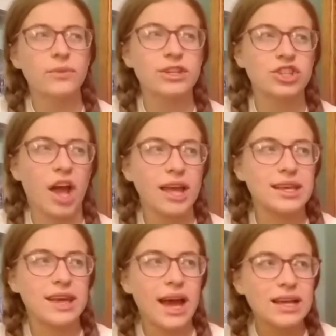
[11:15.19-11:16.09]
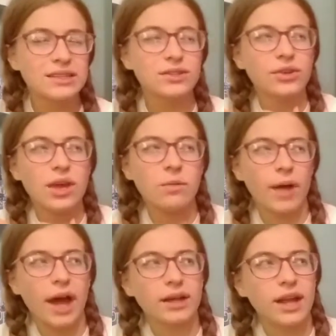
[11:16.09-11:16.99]
which I guess, looking
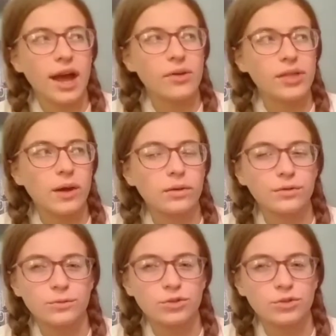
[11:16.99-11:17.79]
back now, they were from